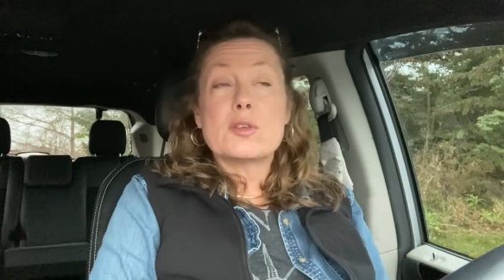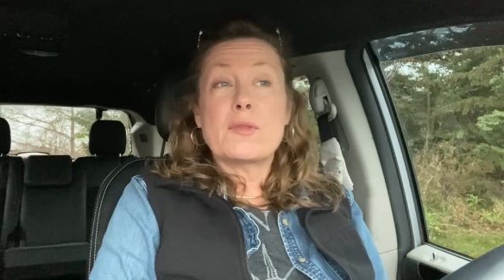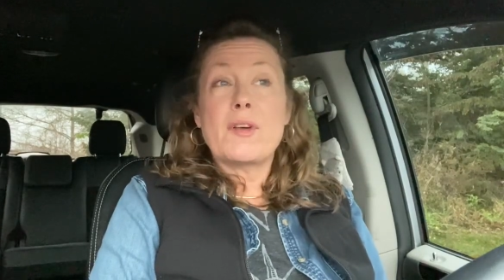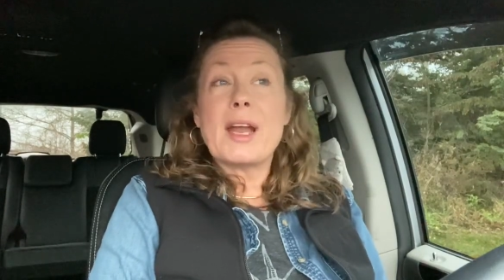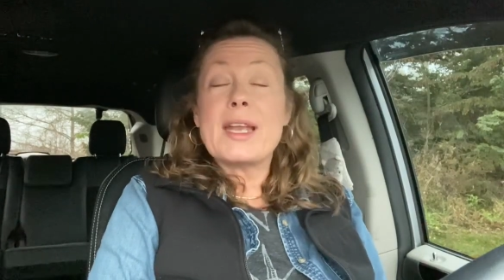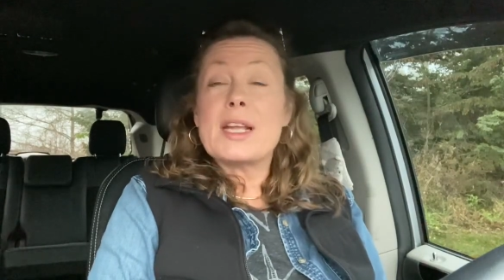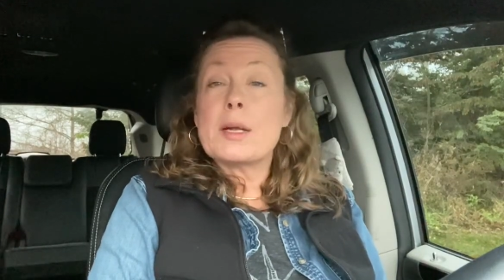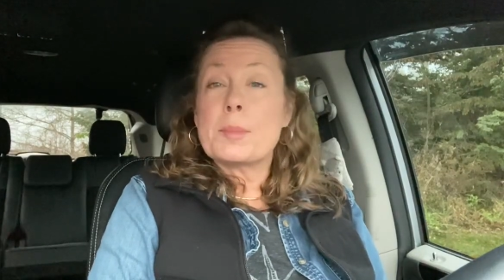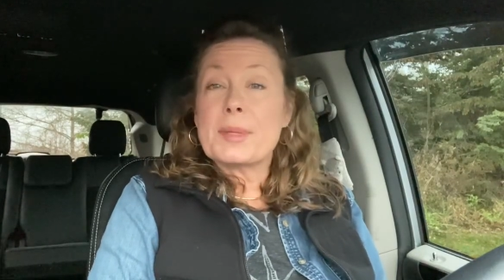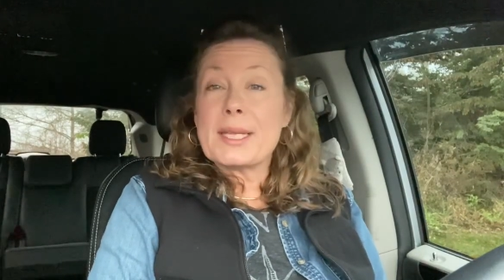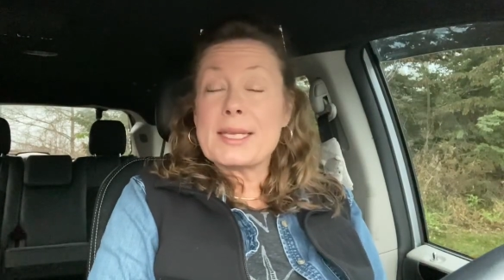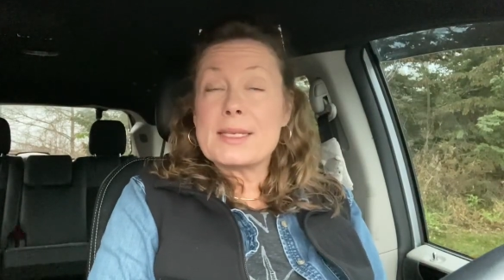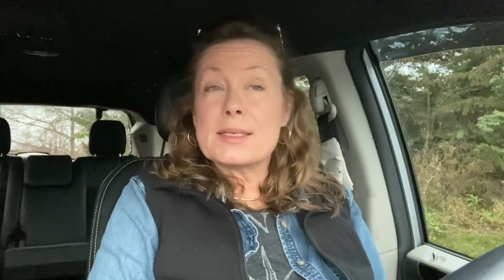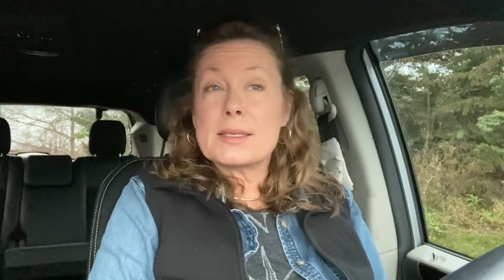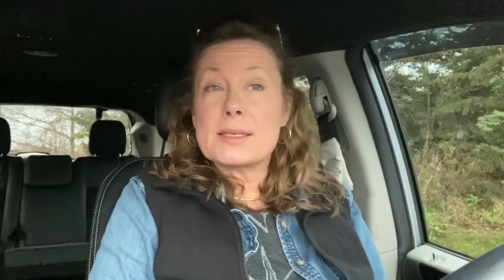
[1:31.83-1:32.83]
So finding a
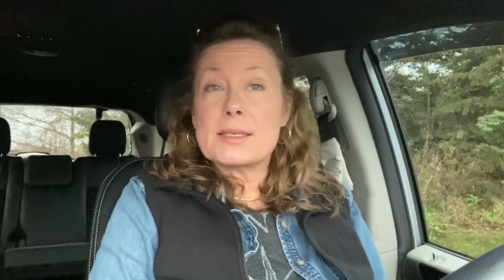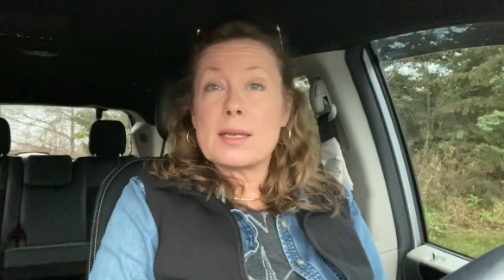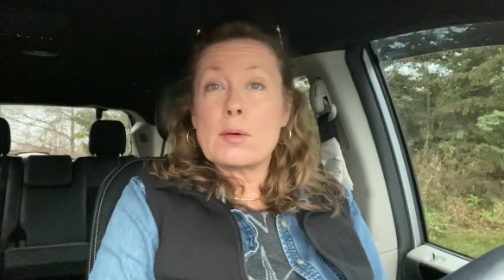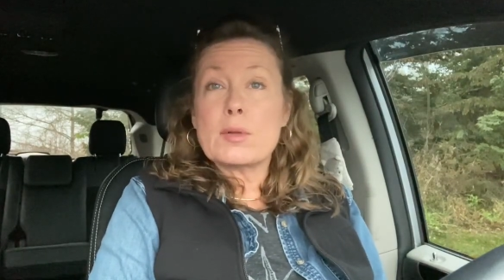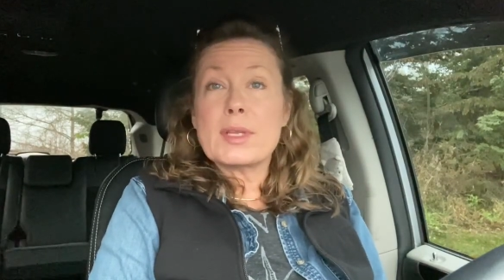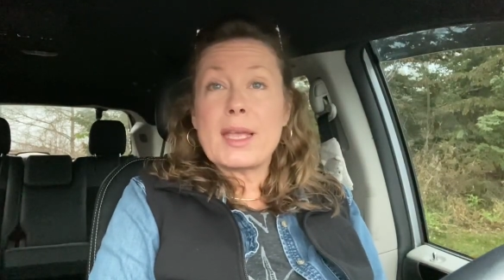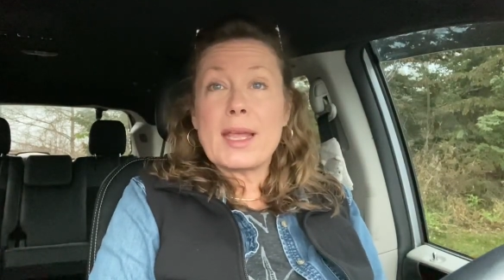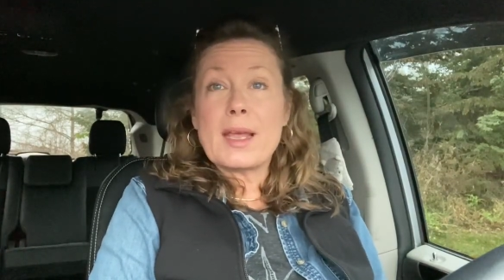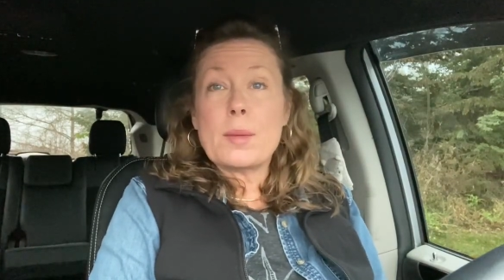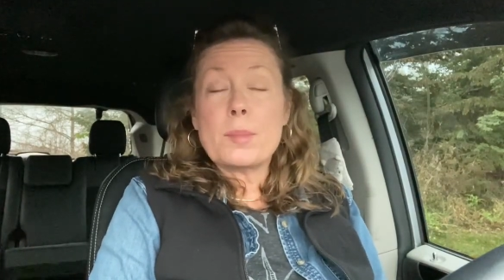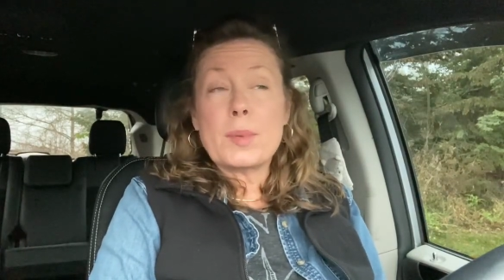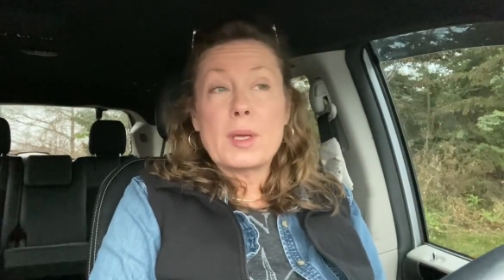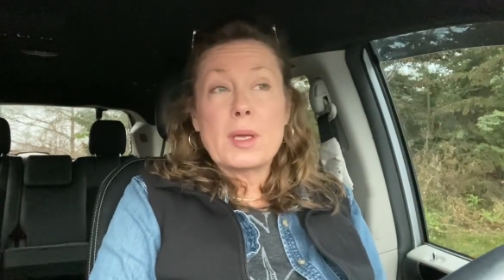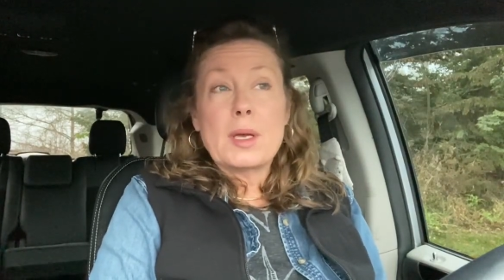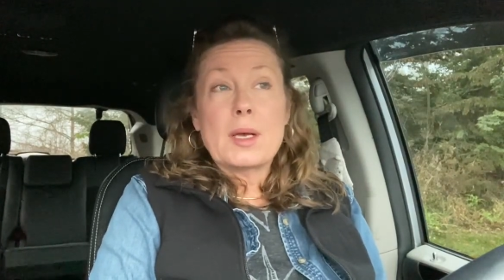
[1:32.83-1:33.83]
place to stealth camp,